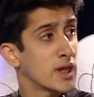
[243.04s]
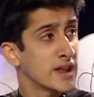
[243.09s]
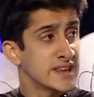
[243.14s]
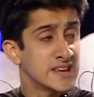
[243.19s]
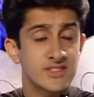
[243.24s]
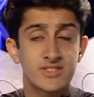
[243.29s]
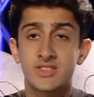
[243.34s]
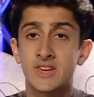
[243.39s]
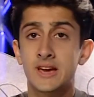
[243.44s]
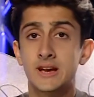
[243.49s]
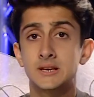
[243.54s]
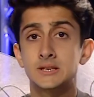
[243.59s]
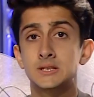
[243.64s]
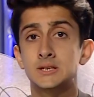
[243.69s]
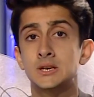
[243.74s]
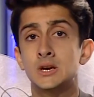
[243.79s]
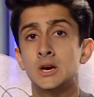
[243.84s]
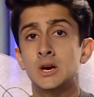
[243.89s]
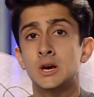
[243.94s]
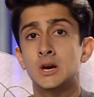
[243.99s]
plenty of
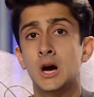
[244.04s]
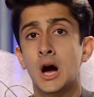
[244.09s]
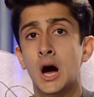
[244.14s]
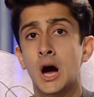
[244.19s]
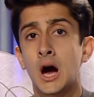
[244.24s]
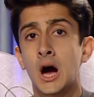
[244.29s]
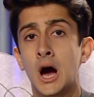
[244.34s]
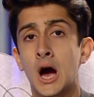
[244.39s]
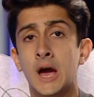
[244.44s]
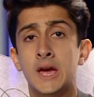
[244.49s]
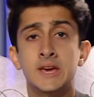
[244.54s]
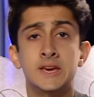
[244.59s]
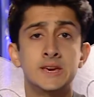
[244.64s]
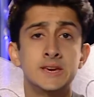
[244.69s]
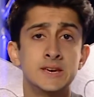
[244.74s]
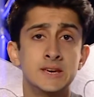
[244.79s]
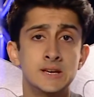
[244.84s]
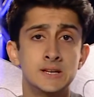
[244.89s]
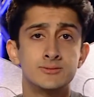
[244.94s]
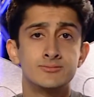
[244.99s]
things. I
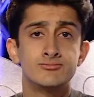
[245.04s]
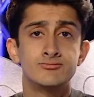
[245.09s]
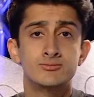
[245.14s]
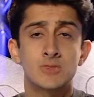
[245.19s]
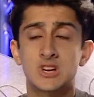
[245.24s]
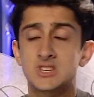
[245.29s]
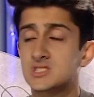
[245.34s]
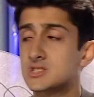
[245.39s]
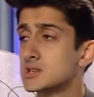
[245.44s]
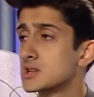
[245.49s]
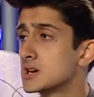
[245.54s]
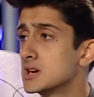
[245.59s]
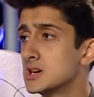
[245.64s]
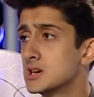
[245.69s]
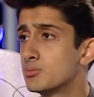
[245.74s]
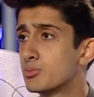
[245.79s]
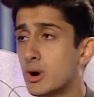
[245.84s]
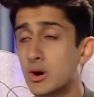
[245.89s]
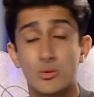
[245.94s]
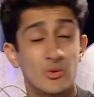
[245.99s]
eat, I
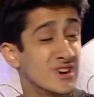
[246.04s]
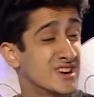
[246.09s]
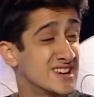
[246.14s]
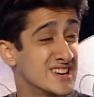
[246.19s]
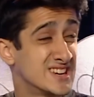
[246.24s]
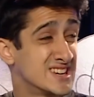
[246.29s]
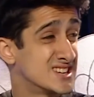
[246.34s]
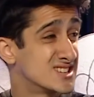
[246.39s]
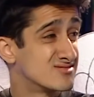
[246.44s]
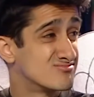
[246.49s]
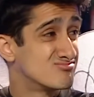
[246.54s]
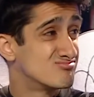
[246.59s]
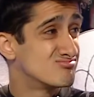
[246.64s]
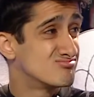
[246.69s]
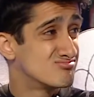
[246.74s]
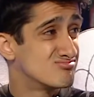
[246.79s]
sleep, I read.